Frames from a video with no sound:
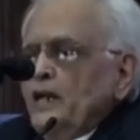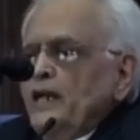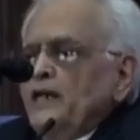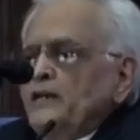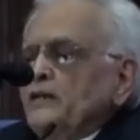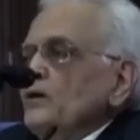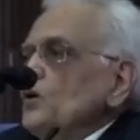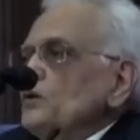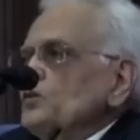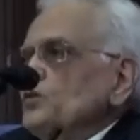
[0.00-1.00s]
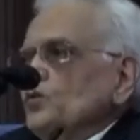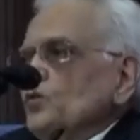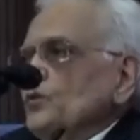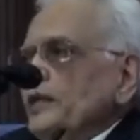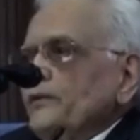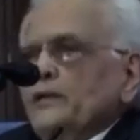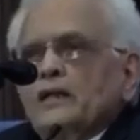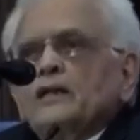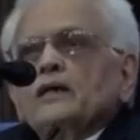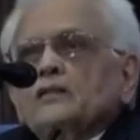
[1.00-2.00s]
And you know very
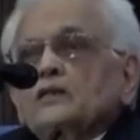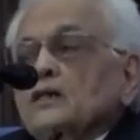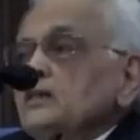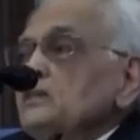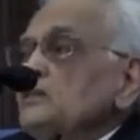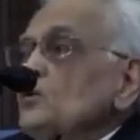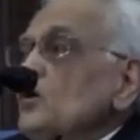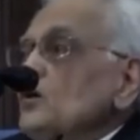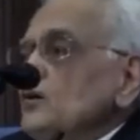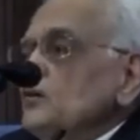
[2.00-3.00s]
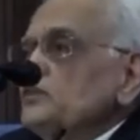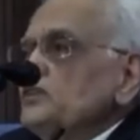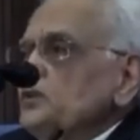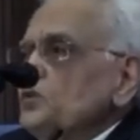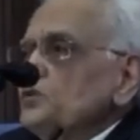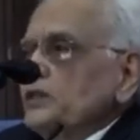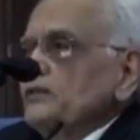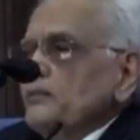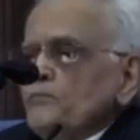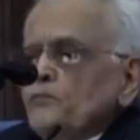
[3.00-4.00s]
well, third law of the
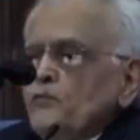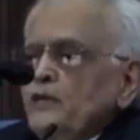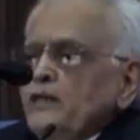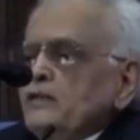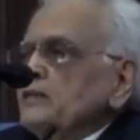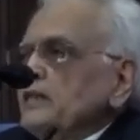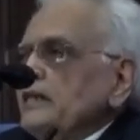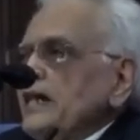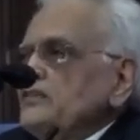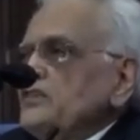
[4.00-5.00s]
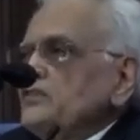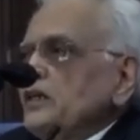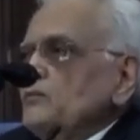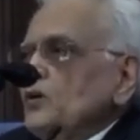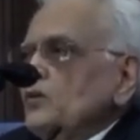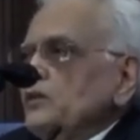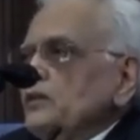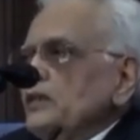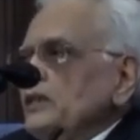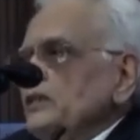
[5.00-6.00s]
Newton, when the gases come
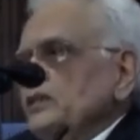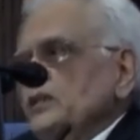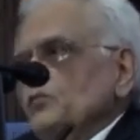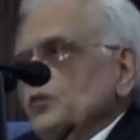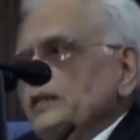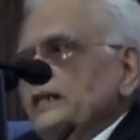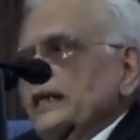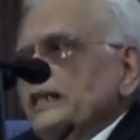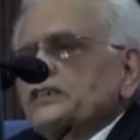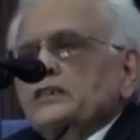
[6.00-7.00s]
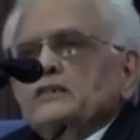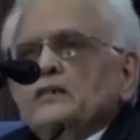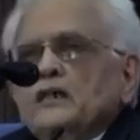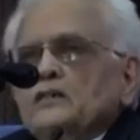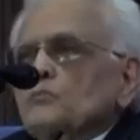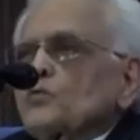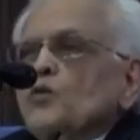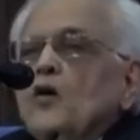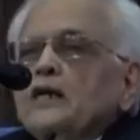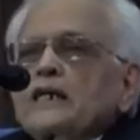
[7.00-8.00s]
out in the one direction, the
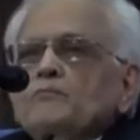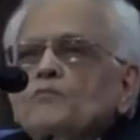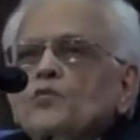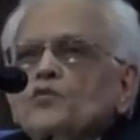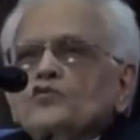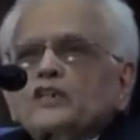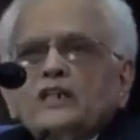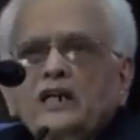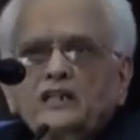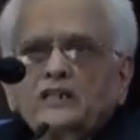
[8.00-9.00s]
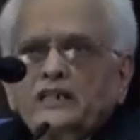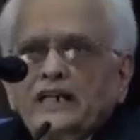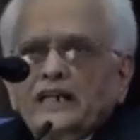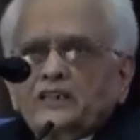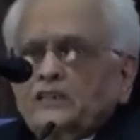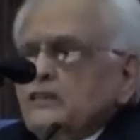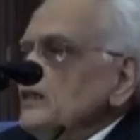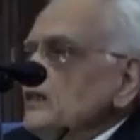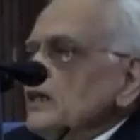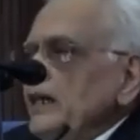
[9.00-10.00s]
rocket moves in another
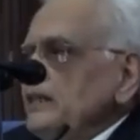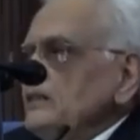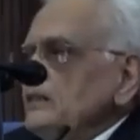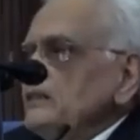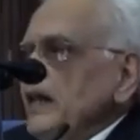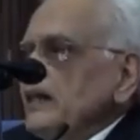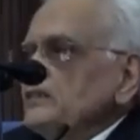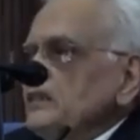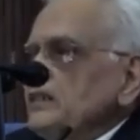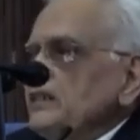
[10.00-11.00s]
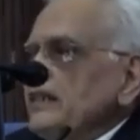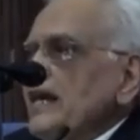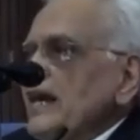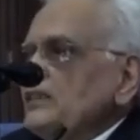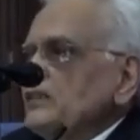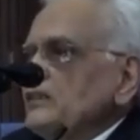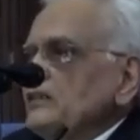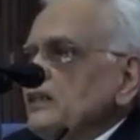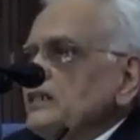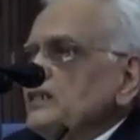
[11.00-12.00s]
direction, right? Action and
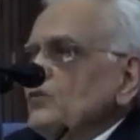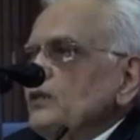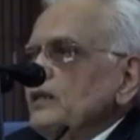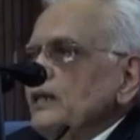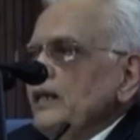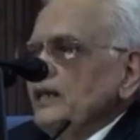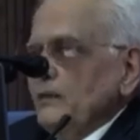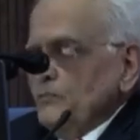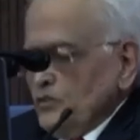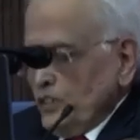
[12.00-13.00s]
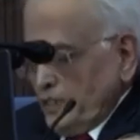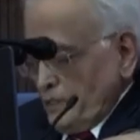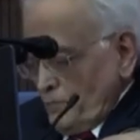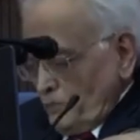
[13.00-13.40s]
reaction are equal and opposite.